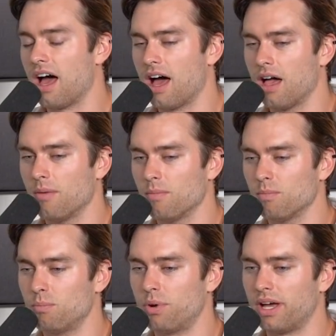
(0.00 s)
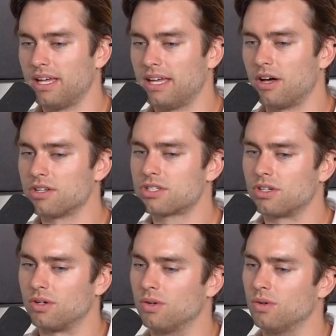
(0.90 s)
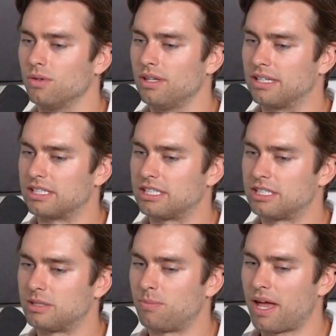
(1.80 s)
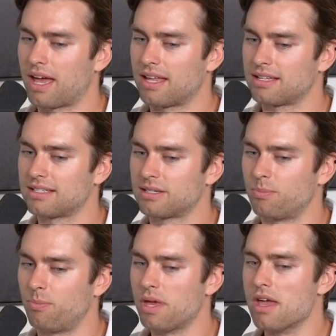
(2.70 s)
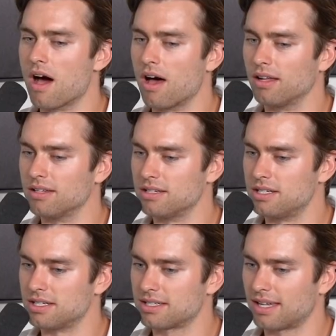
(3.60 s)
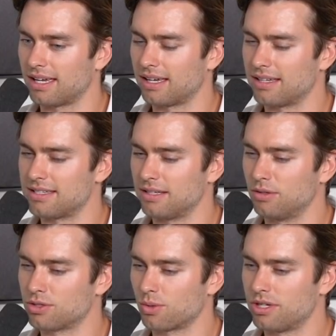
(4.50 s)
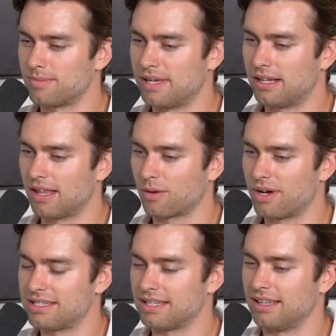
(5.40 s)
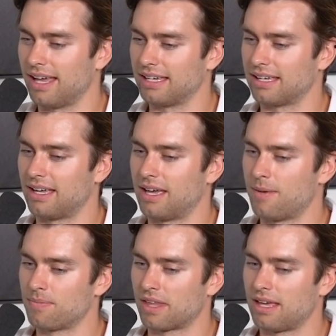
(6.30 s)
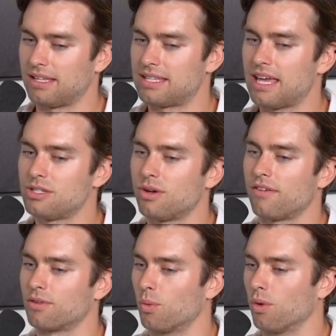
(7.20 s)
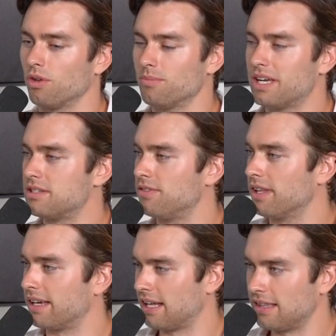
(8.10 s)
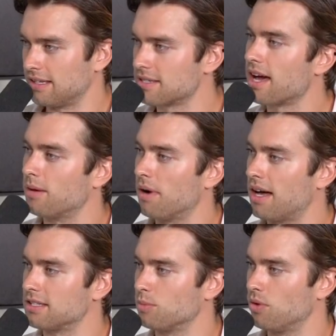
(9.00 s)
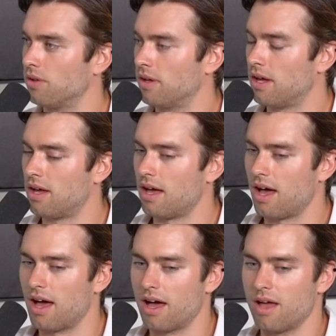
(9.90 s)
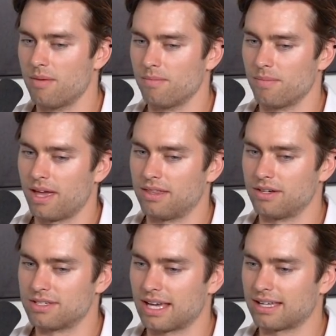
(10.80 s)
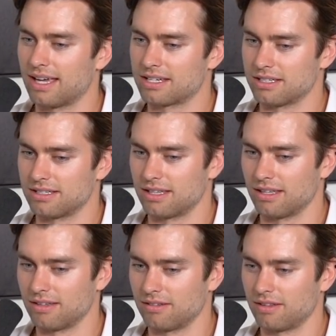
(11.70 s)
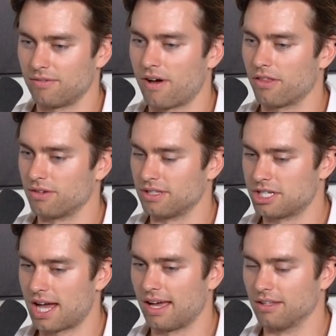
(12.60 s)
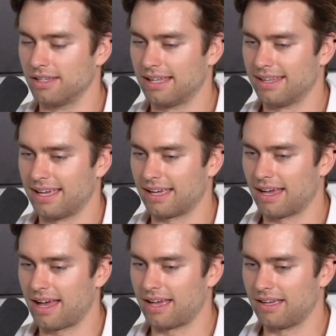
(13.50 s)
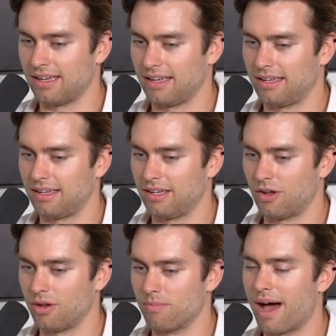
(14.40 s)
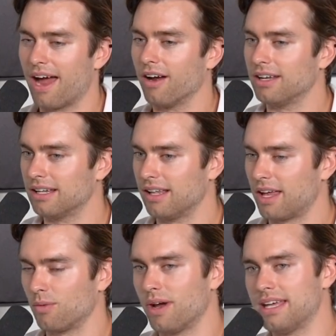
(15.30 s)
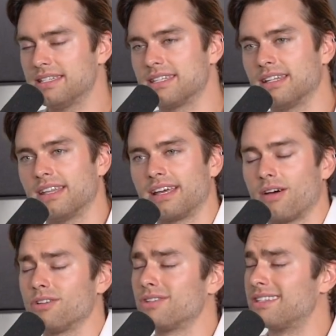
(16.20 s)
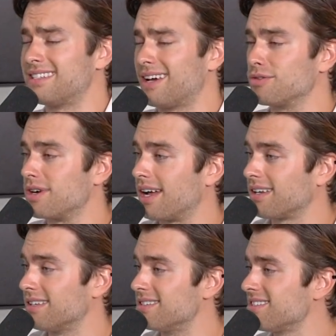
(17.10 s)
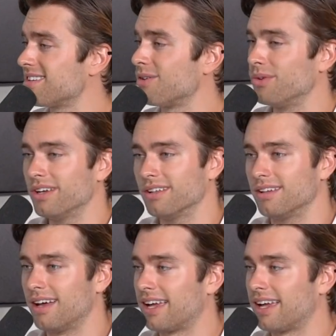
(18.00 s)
But it also expands beyond just like a single story to me in a lot of ways. It takes you off the world and makes you feel like anything is kind of possible. And there's that connection to the father and the child that like I admired in a lot of ways, and like also the soundtrack is just unreal.